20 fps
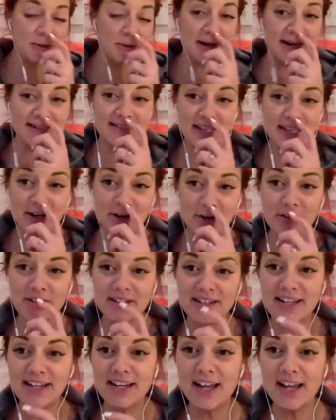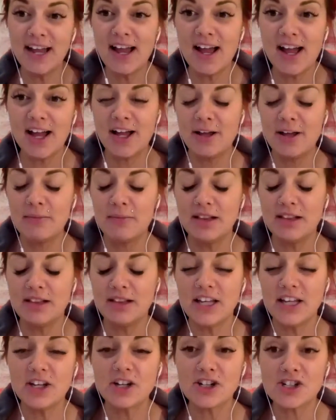guys that are needing um,
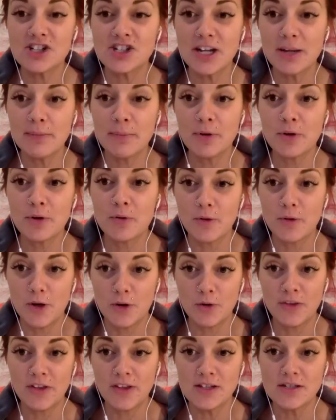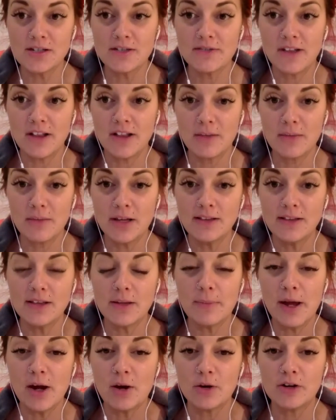leadership growth and development, The
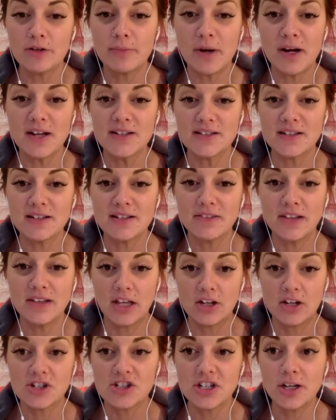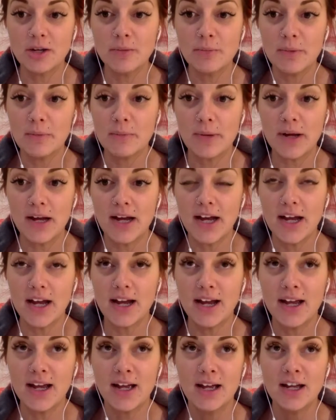Power of Positive Leadership
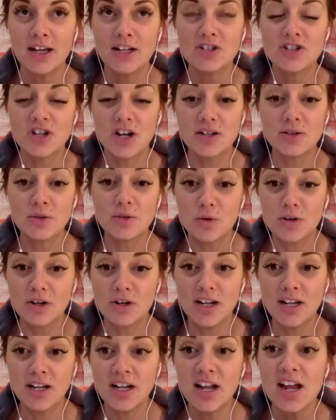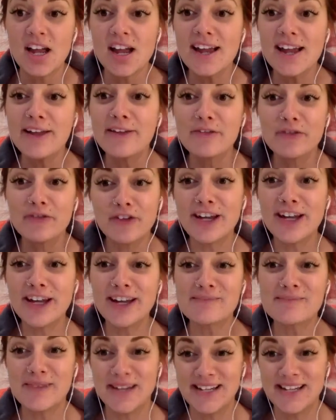by Jon Gordon is freaking
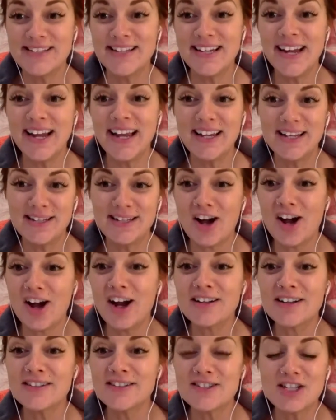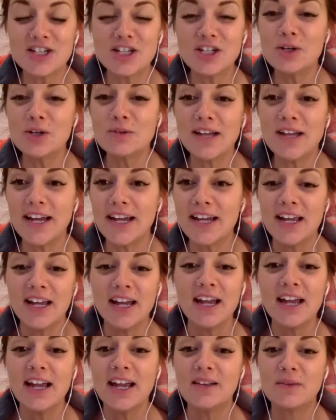amazing. And he talks to you like
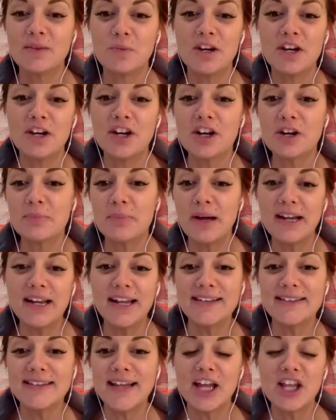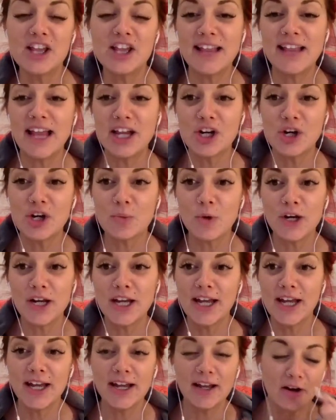he's one of your buddies that that you're
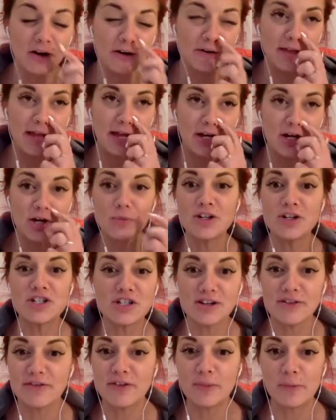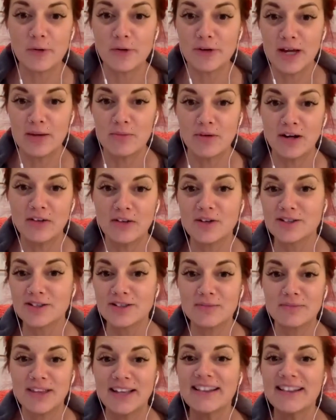working or that you're watching a football game with or
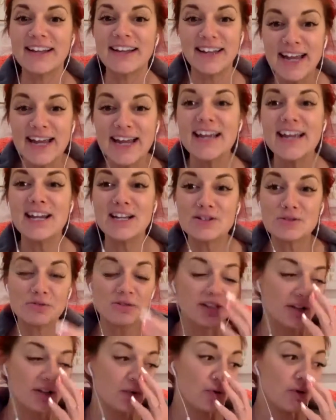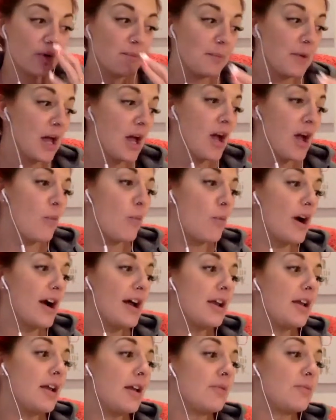something. Like he's really mm-hmm. cool
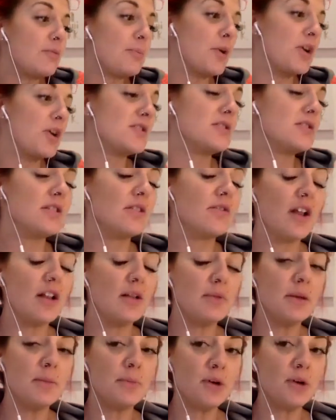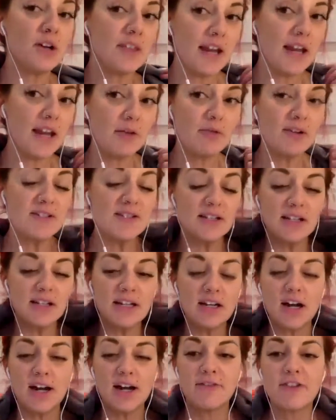one personal development book that I recently
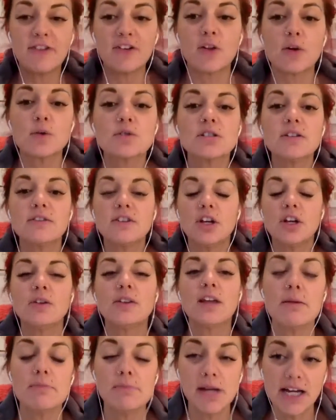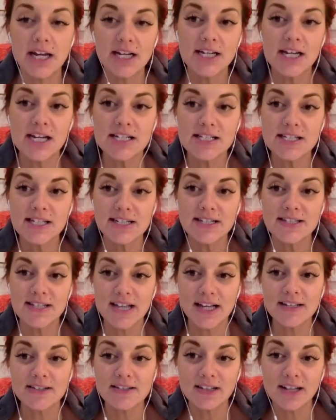got for those of you that made
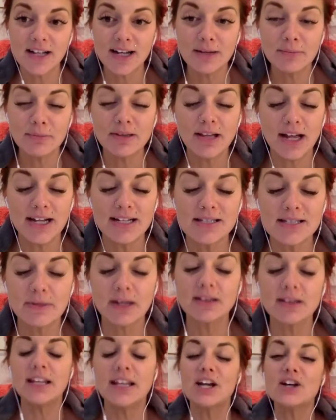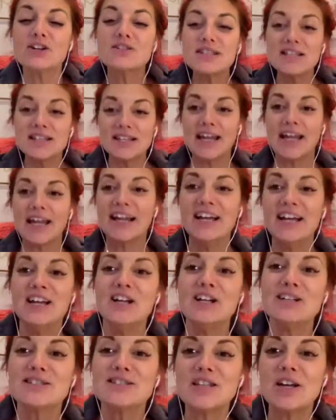Success Club last month. Here's the thing.
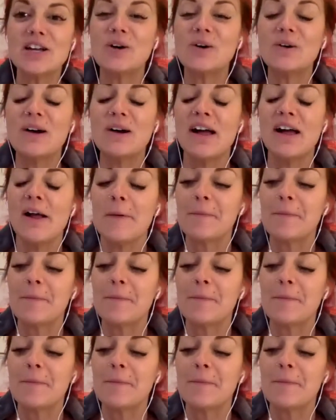So